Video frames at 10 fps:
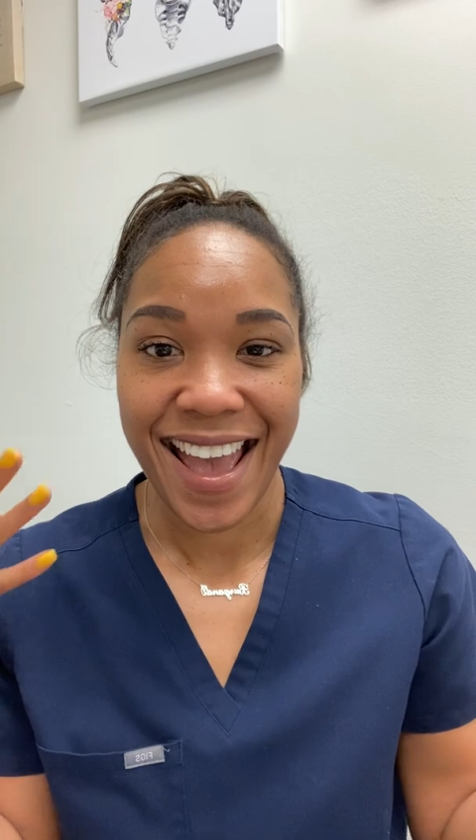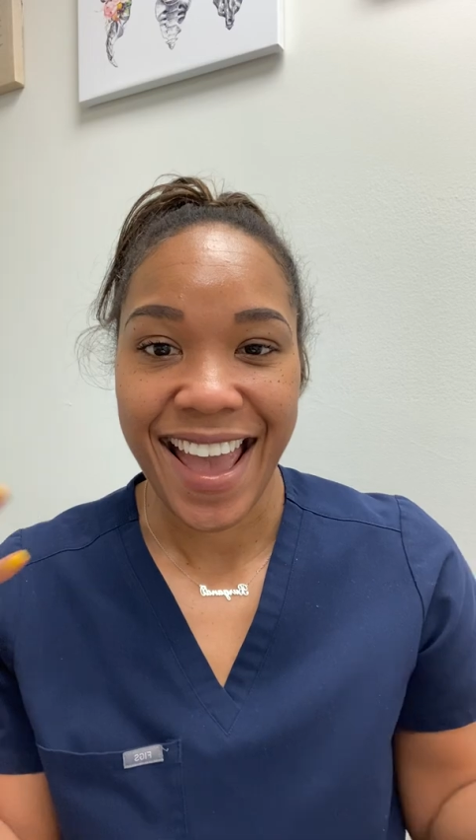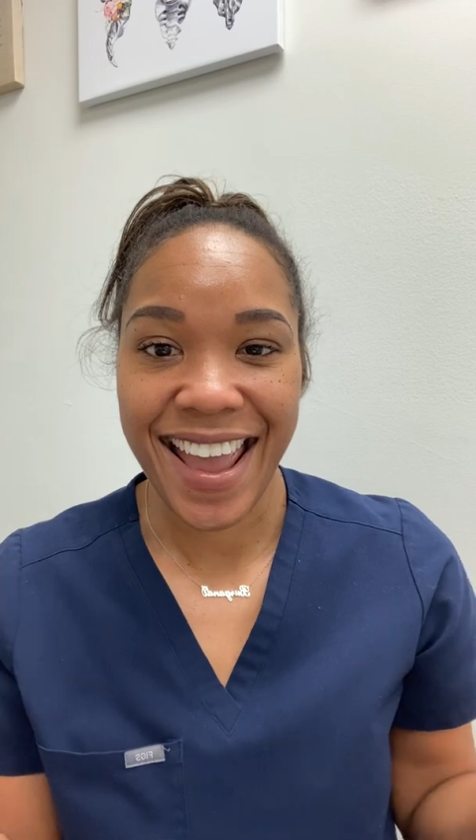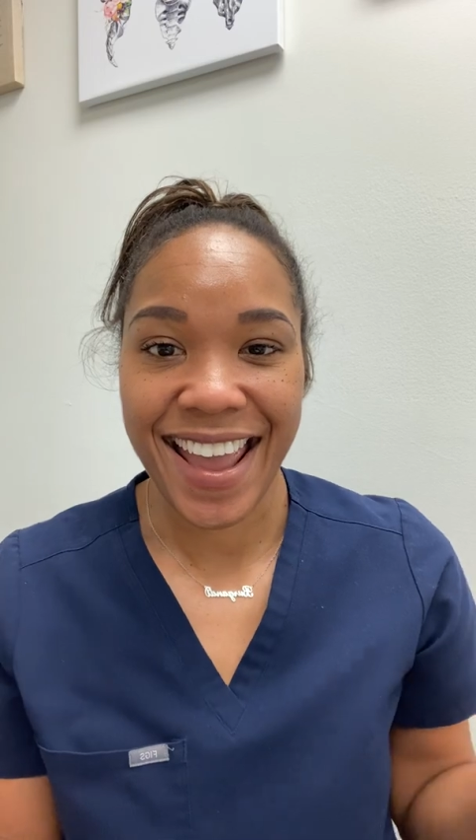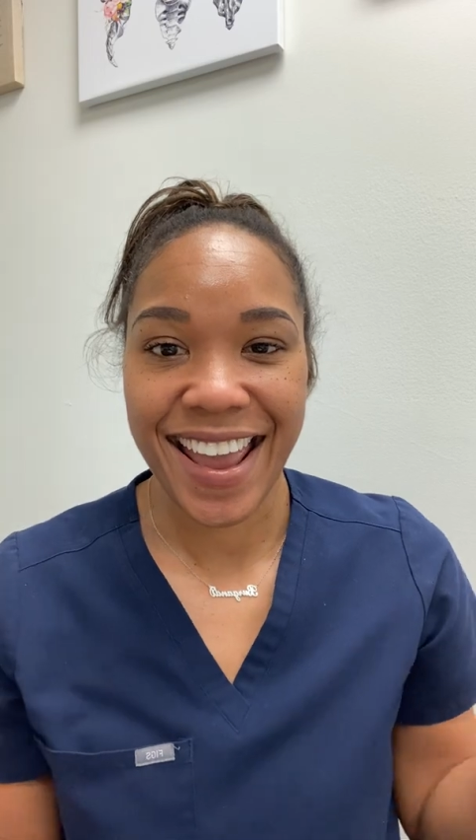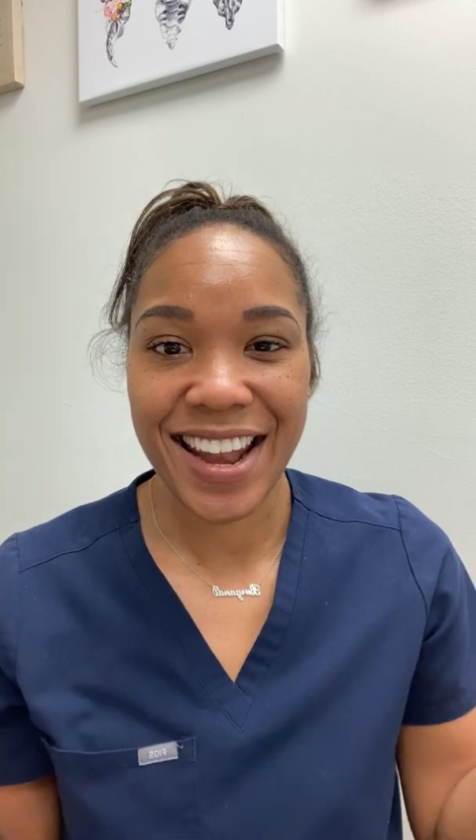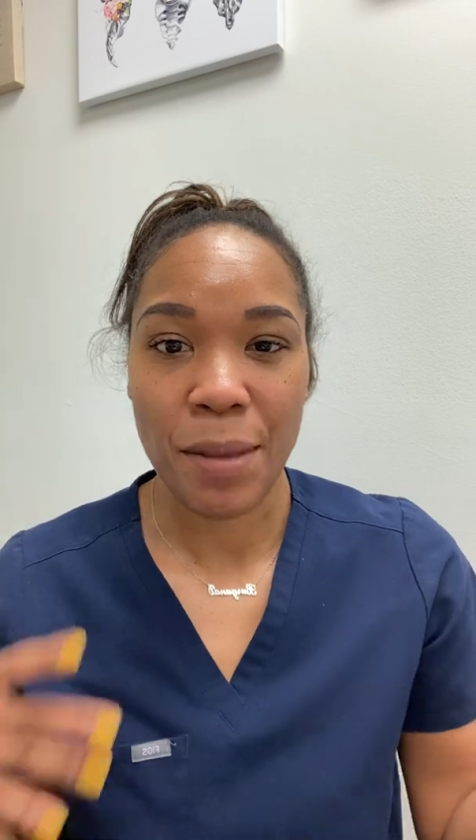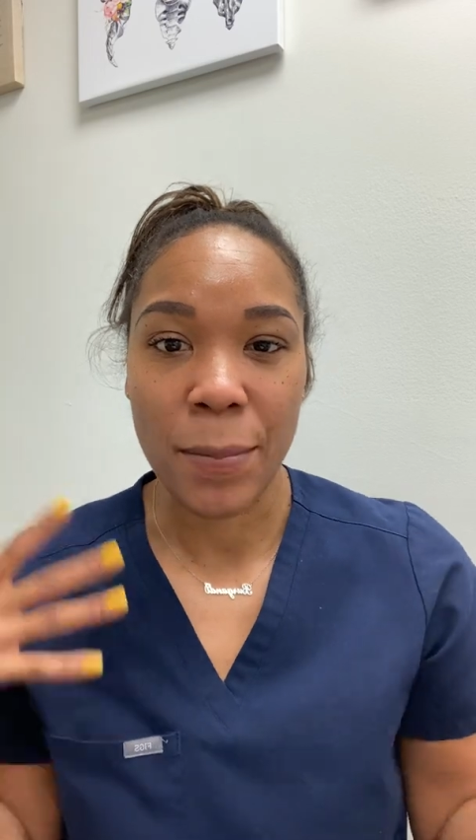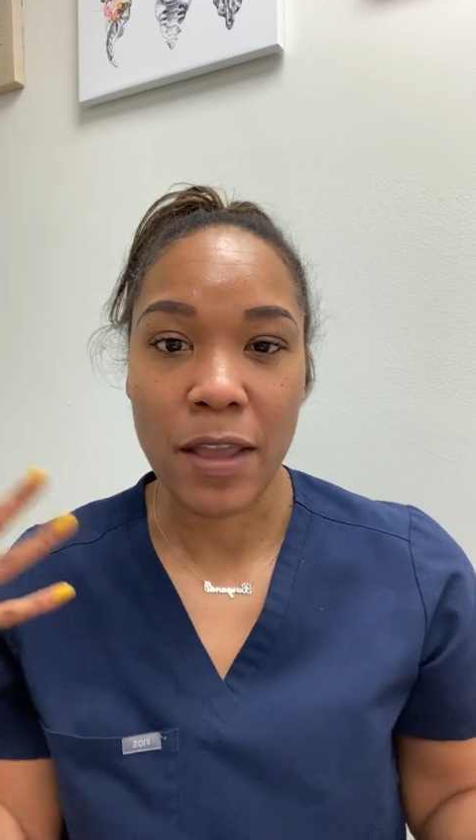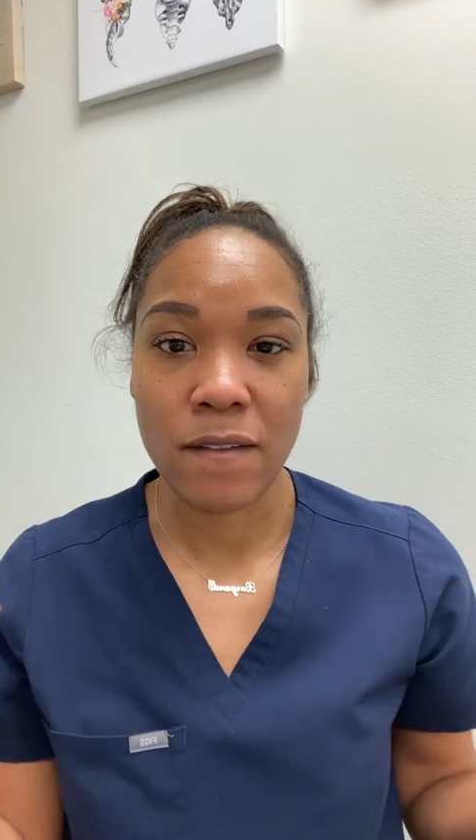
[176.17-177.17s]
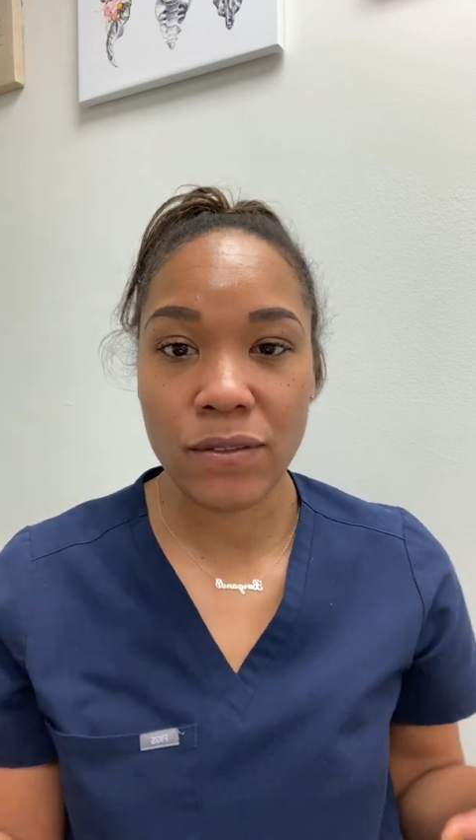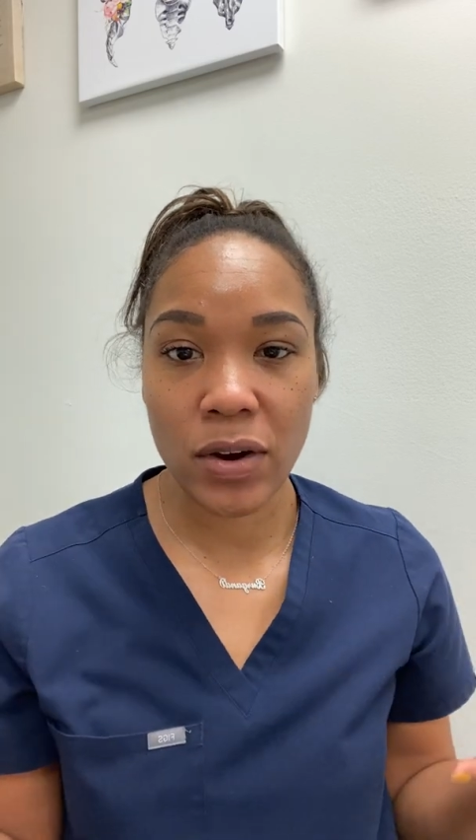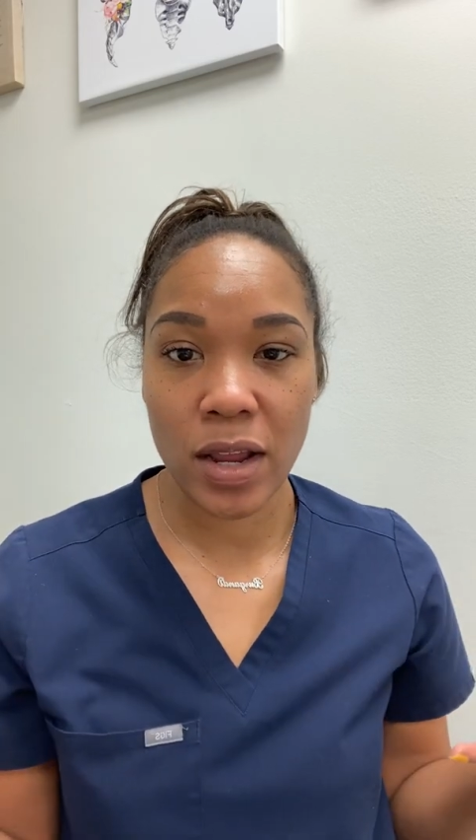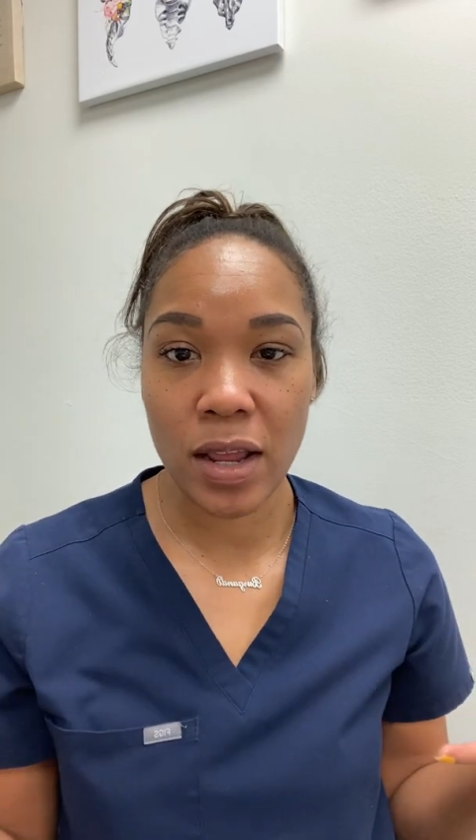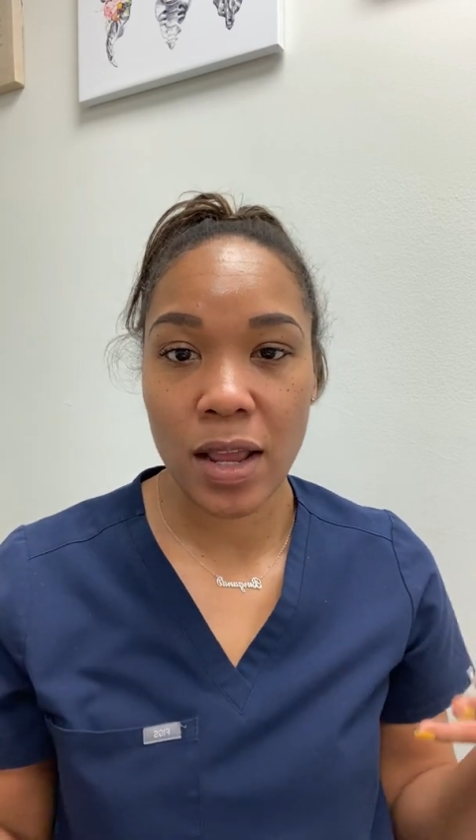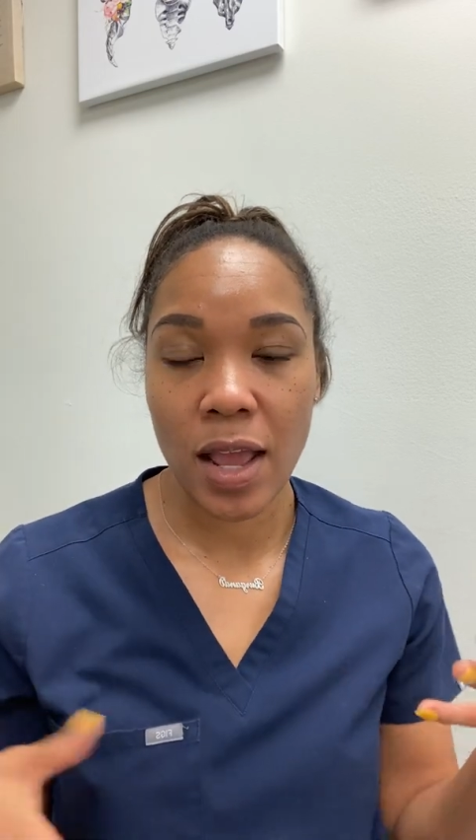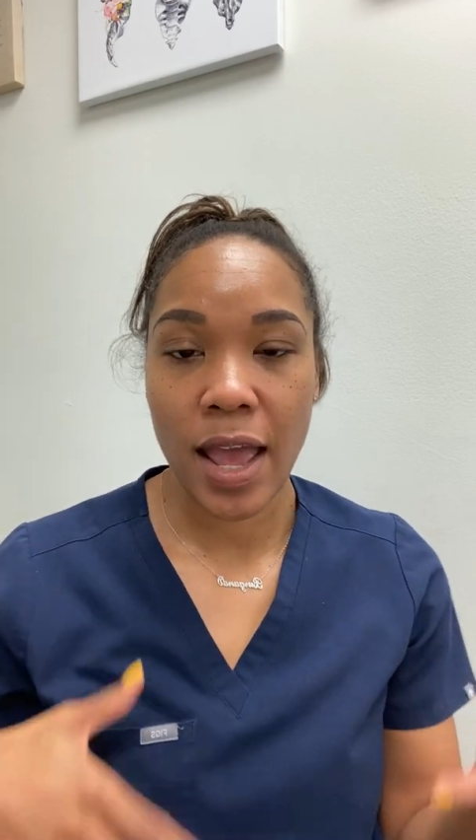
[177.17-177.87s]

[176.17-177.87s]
and be free